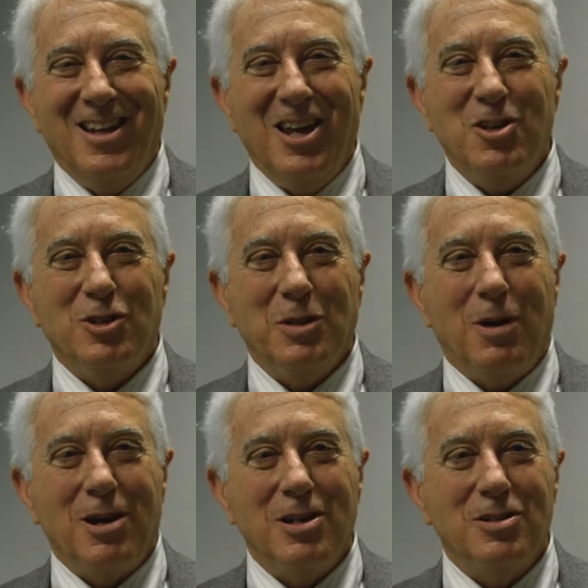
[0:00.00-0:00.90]
interesting
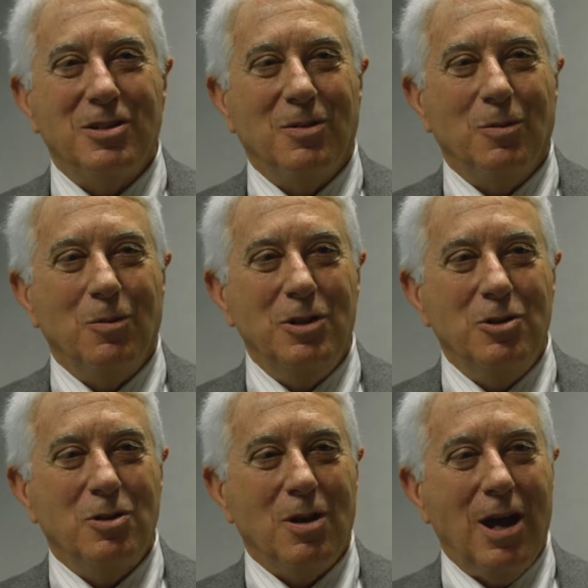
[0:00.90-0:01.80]
part is when
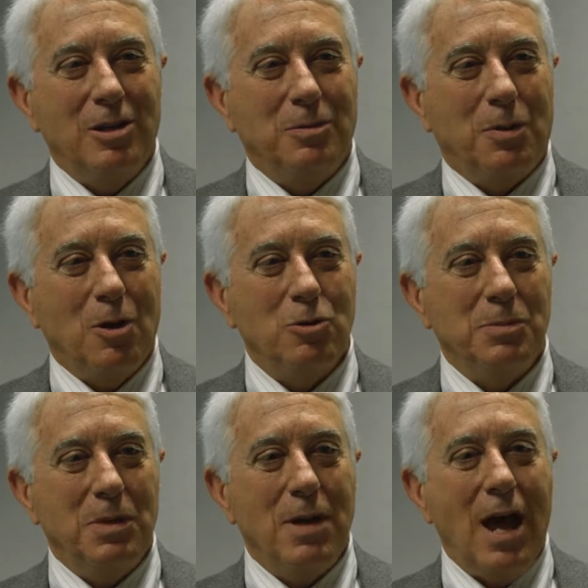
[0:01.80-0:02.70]
you try to
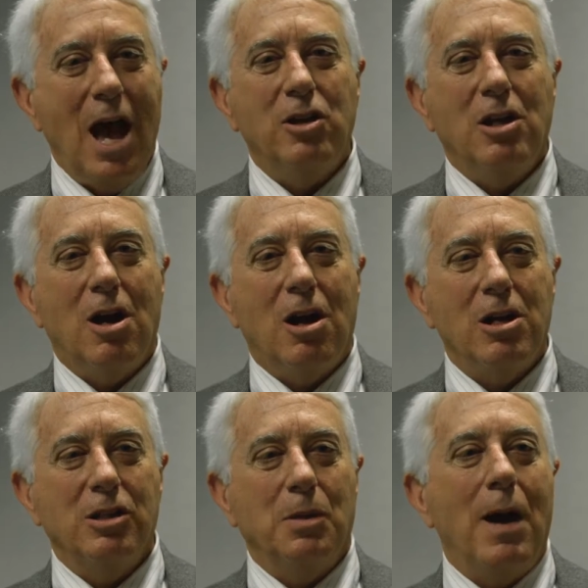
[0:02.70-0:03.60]
approach somebody about how do you
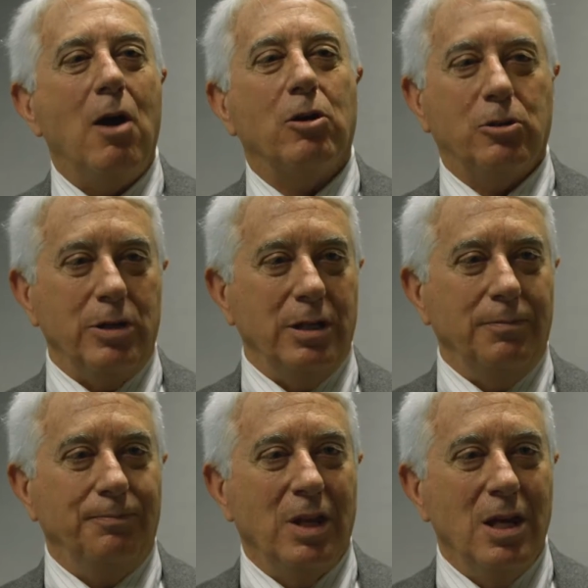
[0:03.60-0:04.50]
harden the power grid,
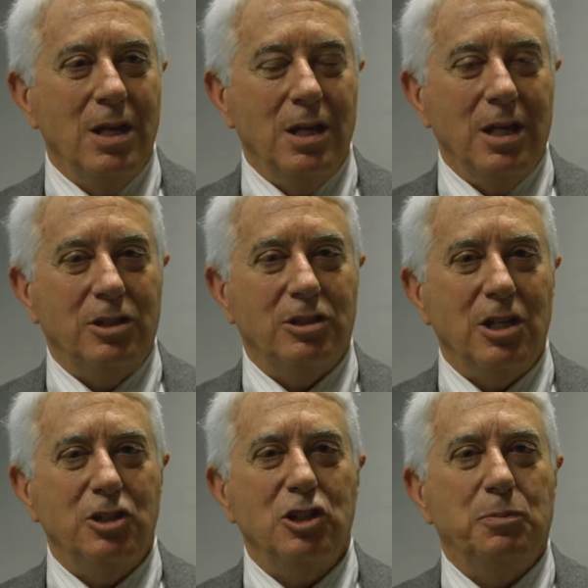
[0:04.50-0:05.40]
it's
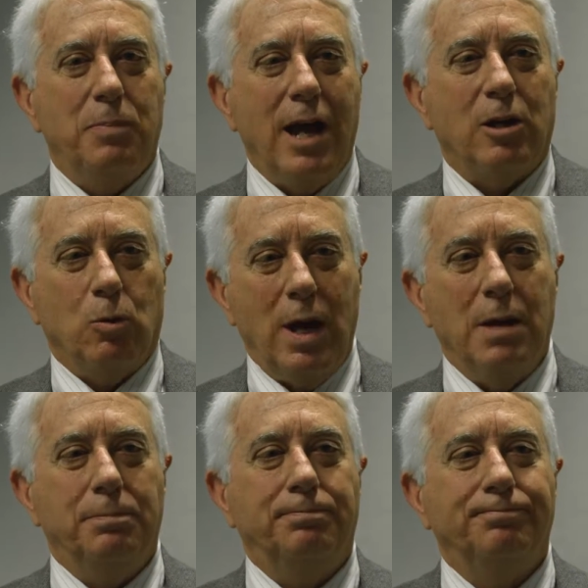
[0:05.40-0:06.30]
such a spider
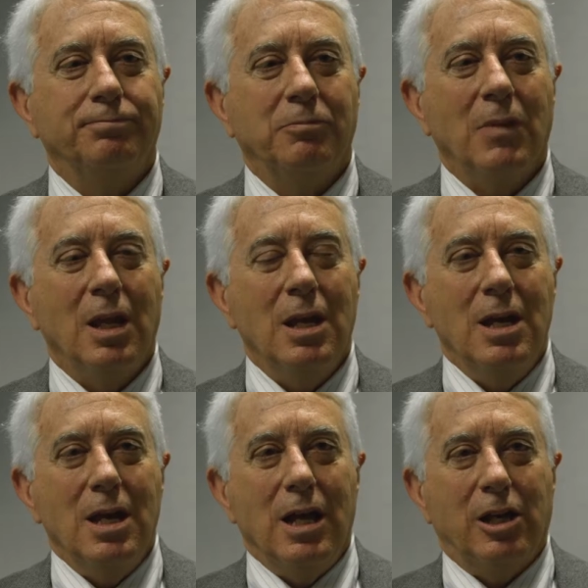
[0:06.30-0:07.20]
web.
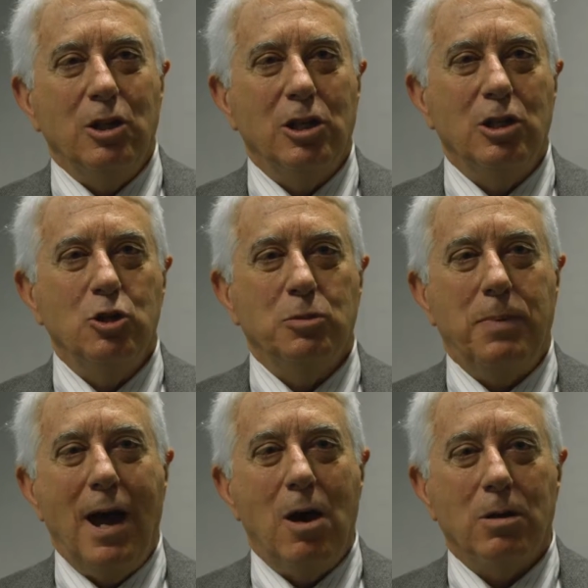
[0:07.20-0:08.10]
Like you could lose
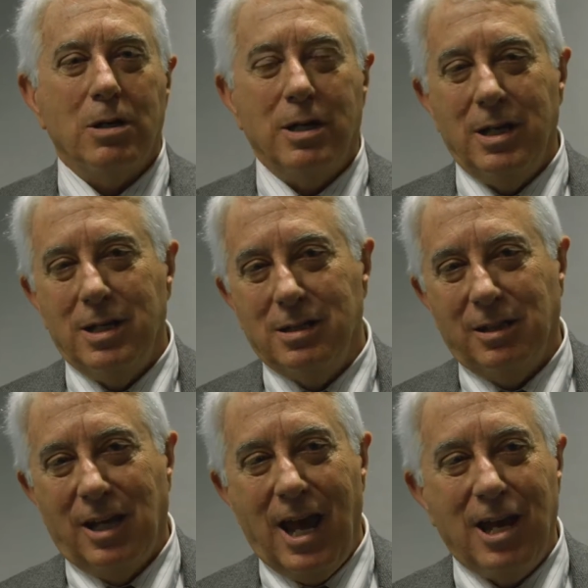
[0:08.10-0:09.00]
power
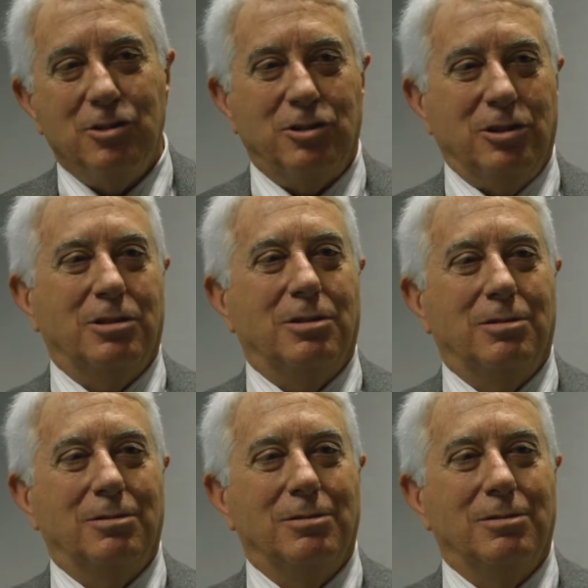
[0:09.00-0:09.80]
in Kansas